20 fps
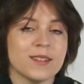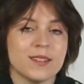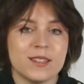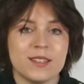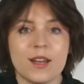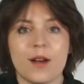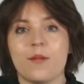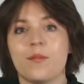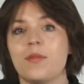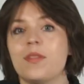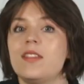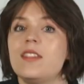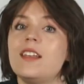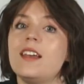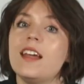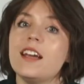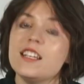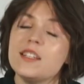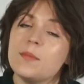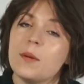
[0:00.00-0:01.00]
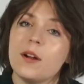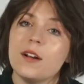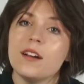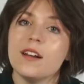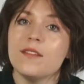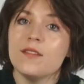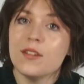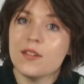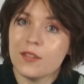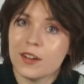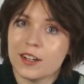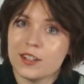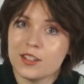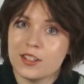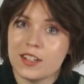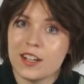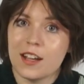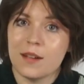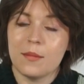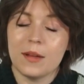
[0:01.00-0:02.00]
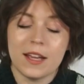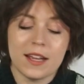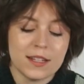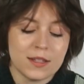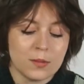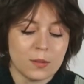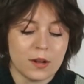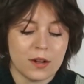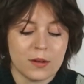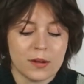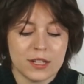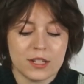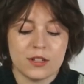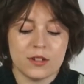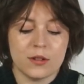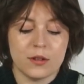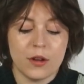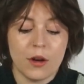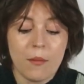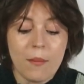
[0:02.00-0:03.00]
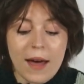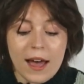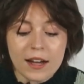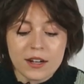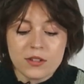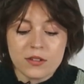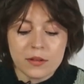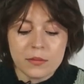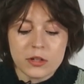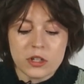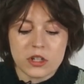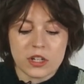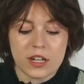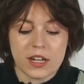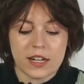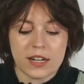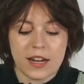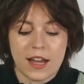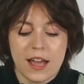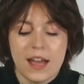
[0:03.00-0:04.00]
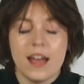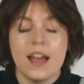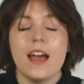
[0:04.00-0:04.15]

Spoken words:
So the next part of the French seam is we're going to go back to our machine